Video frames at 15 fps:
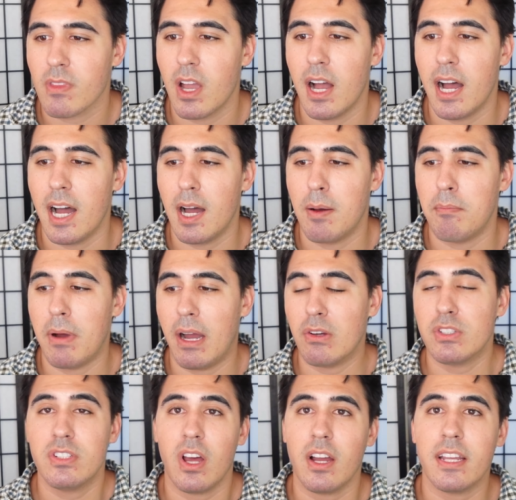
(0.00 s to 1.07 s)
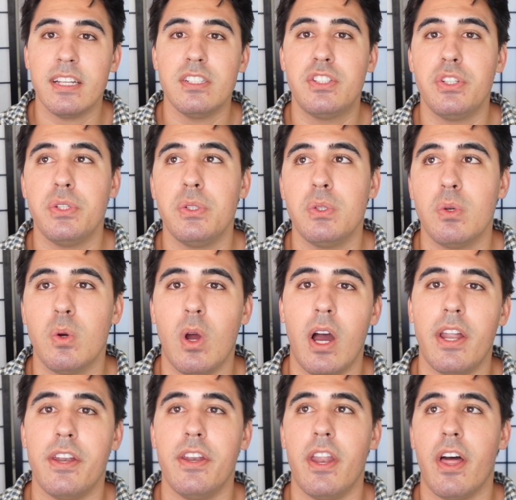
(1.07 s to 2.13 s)
Um, I was talking to
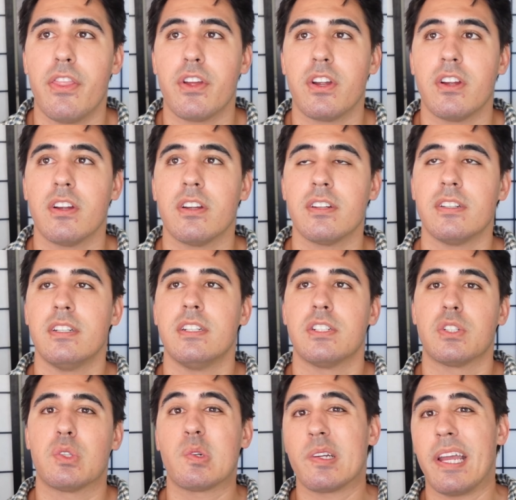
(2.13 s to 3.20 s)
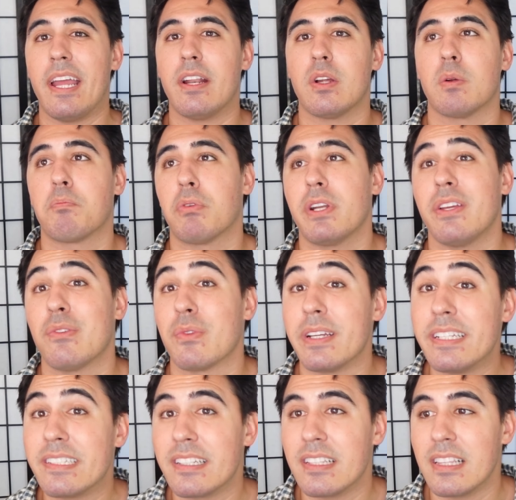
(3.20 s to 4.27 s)
another creator pretty
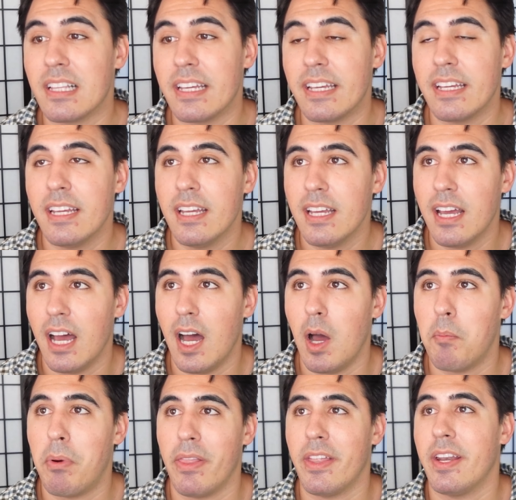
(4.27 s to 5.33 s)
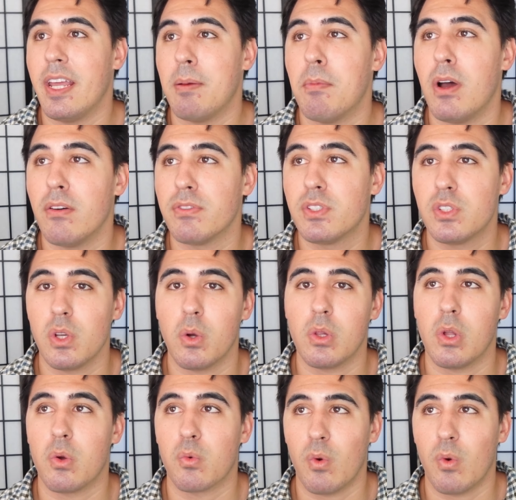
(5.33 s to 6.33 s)
recently uh, by the name of Solo